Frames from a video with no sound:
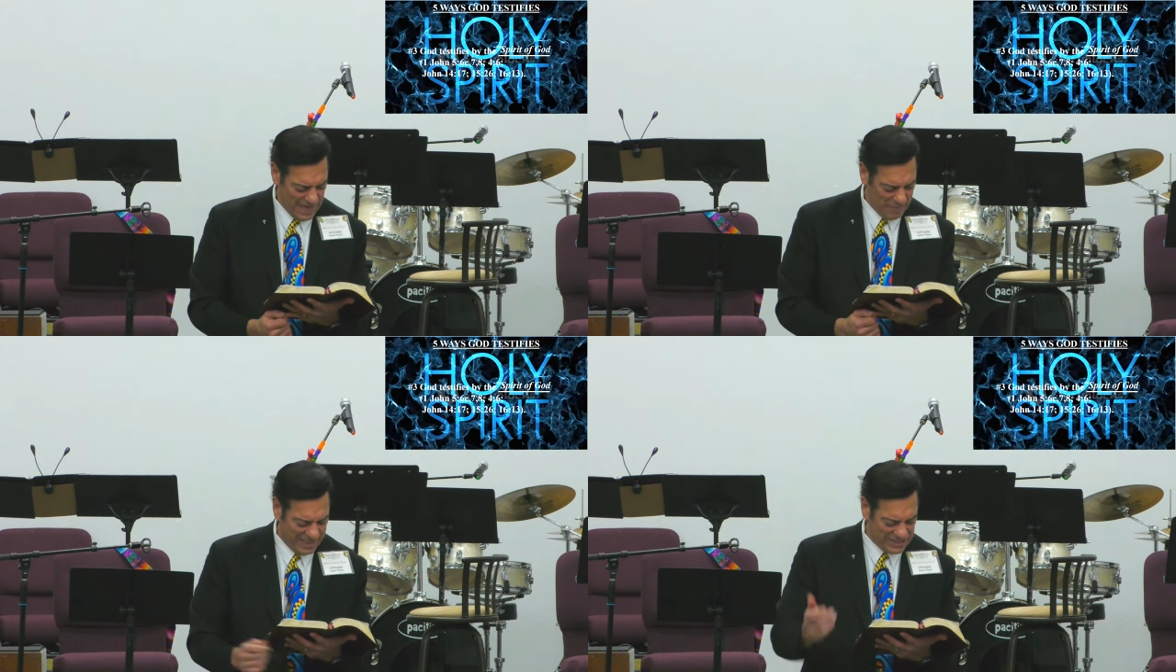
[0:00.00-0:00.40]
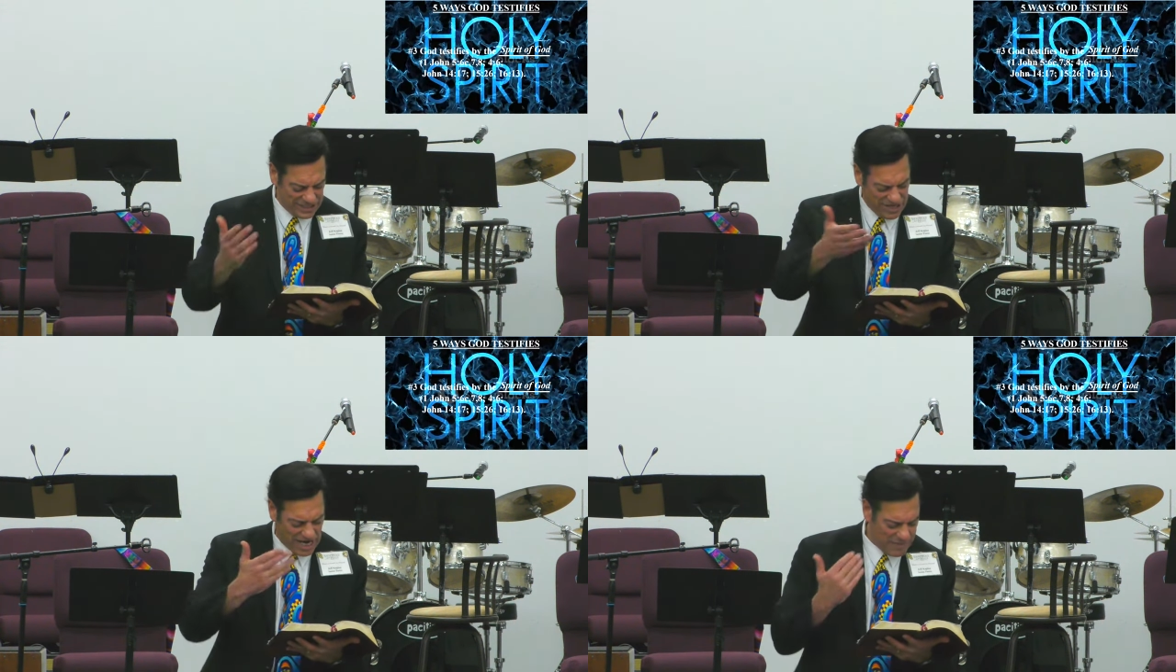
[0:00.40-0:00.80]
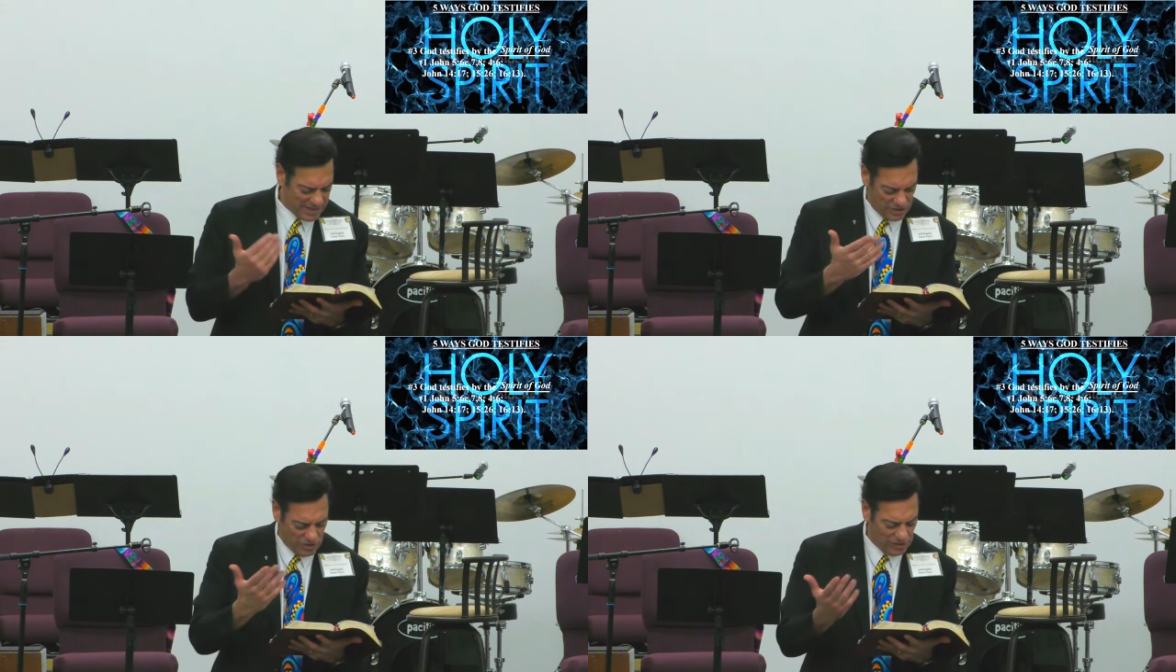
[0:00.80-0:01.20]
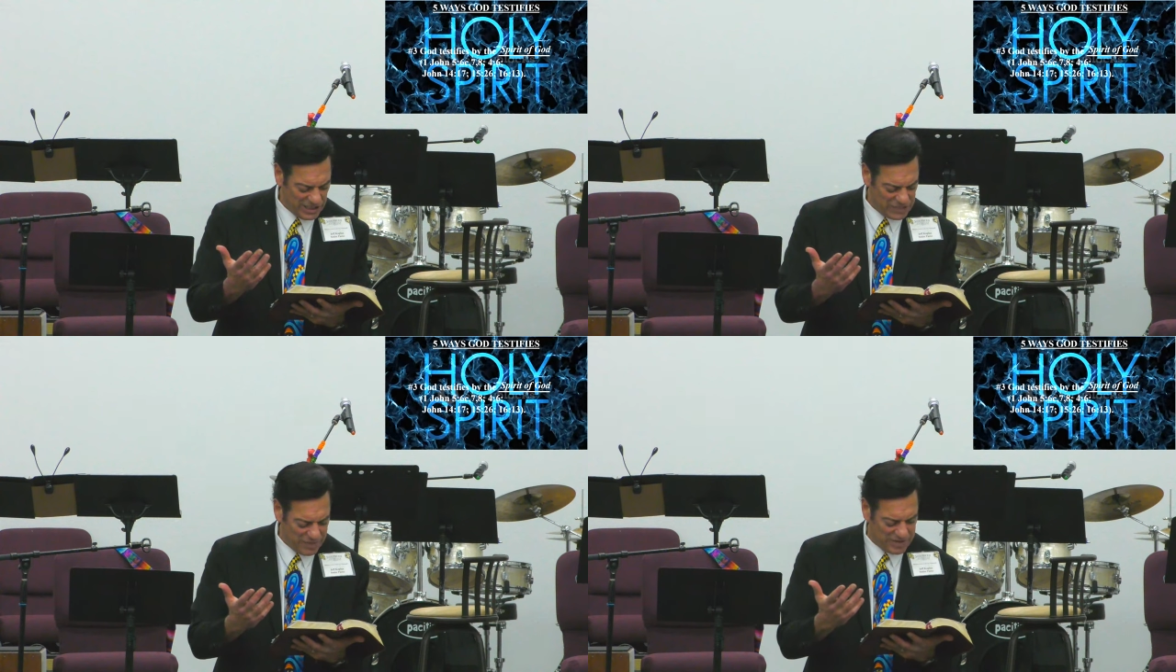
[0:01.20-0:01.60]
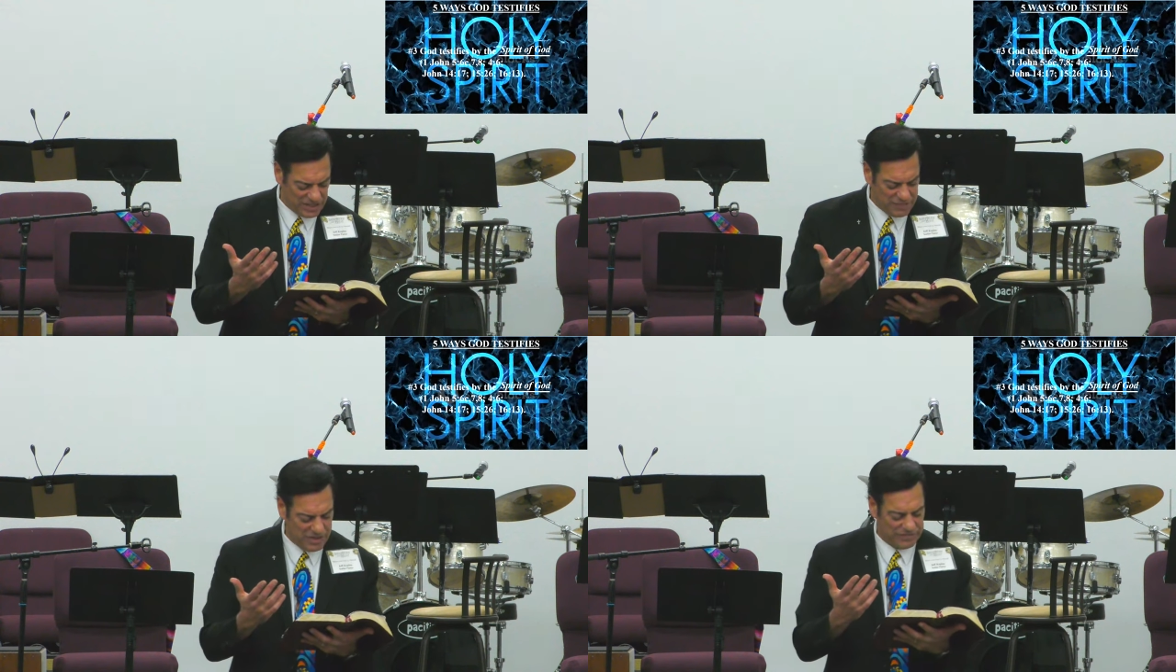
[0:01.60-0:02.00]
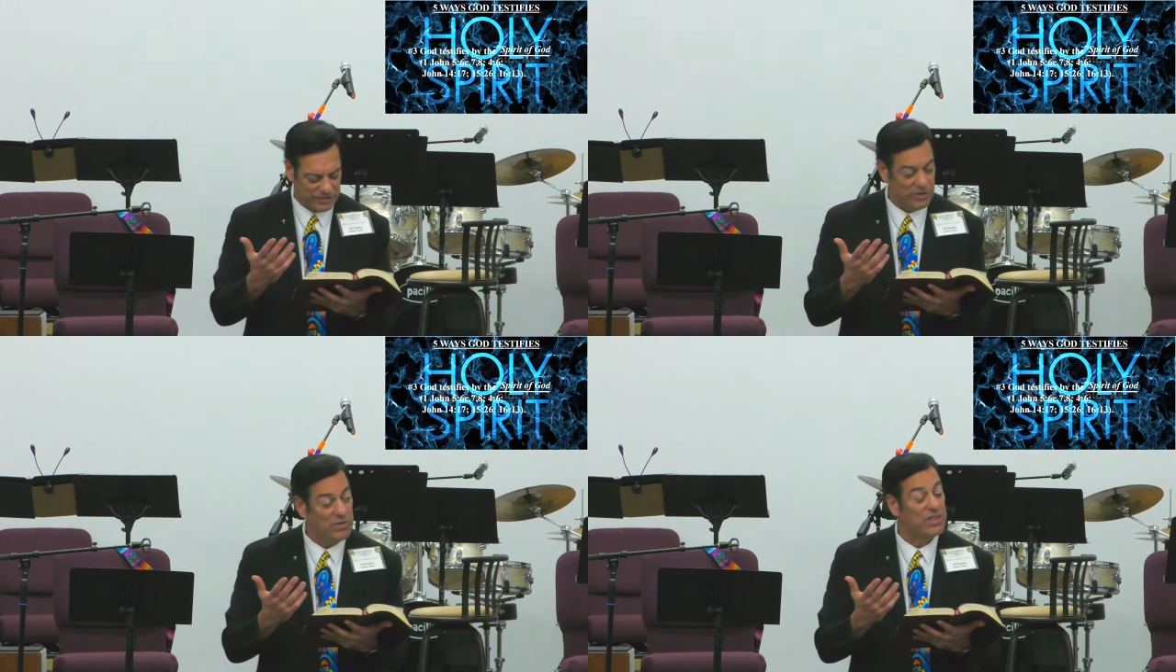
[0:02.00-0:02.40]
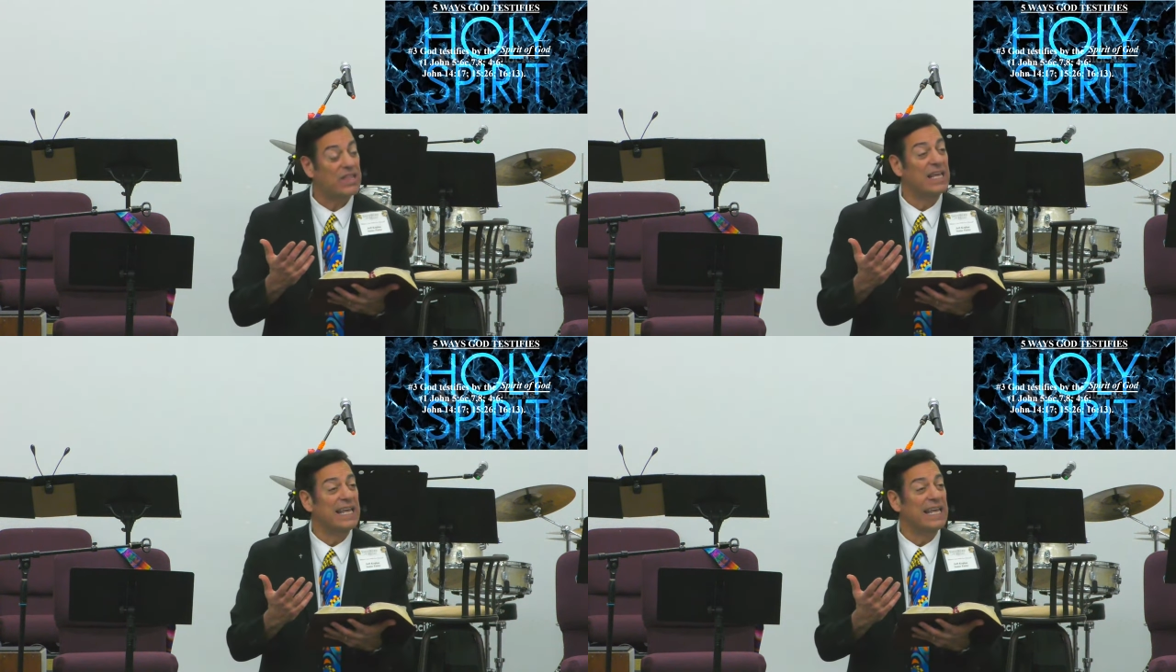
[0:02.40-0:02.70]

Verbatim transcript: But this is talking about the Holy Spirit, the Spirit of truth,